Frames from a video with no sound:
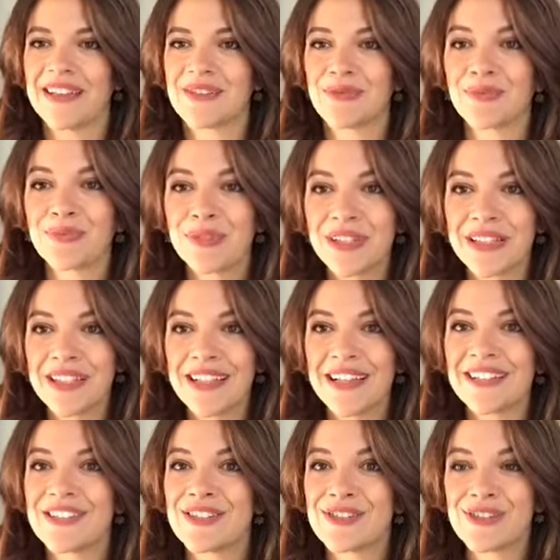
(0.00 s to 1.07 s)
It's
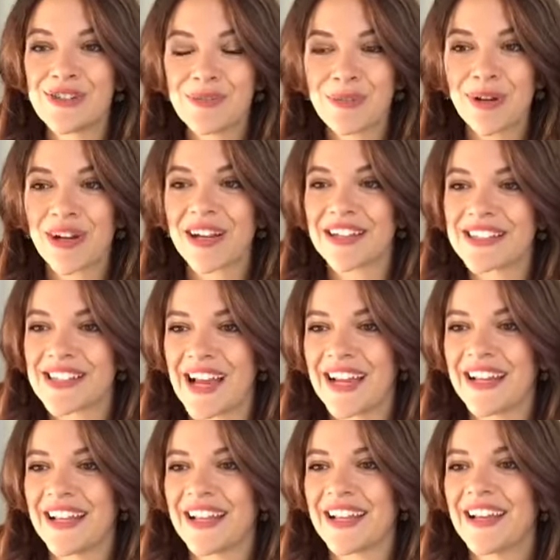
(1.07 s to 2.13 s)
really super
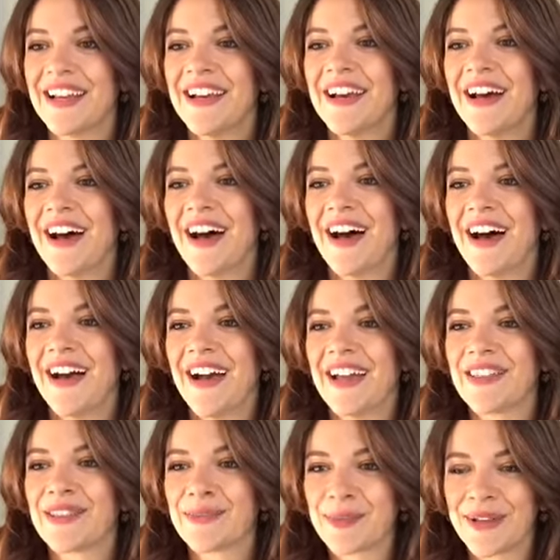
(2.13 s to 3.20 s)
exciting uh,
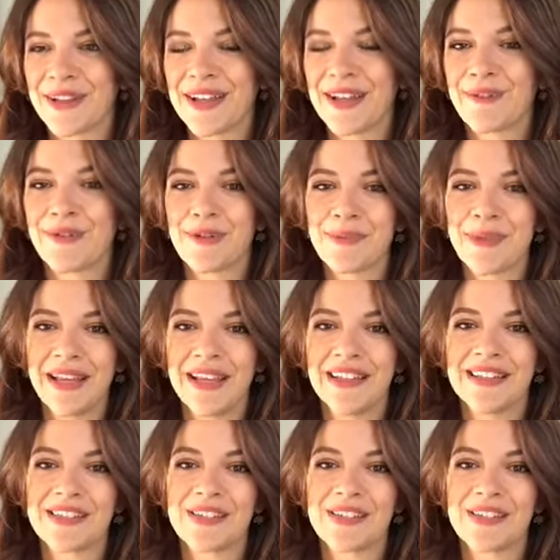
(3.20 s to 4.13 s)
and thrilling for me.